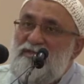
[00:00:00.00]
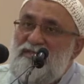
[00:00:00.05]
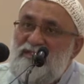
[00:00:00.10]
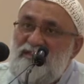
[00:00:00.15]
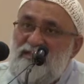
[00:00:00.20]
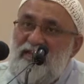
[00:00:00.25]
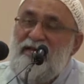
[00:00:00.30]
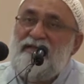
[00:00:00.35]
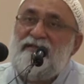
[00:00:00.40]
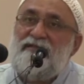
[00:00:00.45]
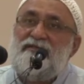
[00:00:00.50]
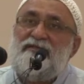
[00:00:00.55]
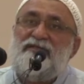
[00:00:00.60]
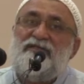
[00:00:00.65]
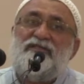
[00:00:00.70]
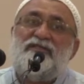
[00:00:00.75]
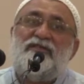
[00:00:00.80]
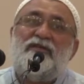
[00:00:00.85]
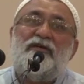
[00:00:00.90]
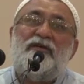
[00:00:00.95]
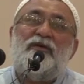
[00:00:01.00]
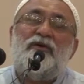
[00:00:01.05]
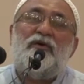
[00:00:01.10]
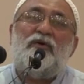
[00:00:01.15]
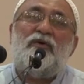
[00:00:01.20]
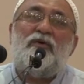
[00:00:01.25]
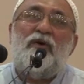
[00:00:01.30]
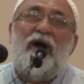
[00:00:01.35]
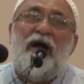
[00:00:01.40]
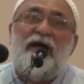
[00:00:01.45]
sons
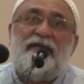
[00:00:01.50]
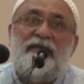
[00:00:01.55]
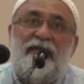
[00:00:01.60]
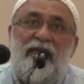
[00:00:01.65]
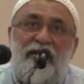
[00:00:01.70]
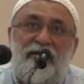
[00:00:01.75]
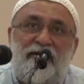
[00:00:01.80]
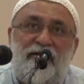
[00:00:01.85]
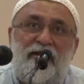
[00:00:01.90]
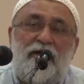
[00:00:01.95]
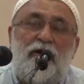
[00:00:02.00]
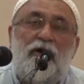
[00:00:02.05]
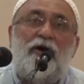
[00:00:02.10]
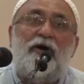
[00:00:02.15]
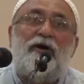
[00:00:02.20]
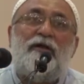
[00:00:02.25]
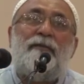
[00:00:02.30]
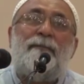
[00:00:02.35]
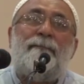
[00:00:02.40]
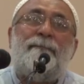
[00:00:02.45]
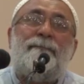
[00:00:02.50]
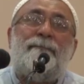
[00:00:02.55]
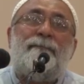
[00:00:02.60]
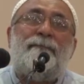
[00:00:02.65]
who are carrying on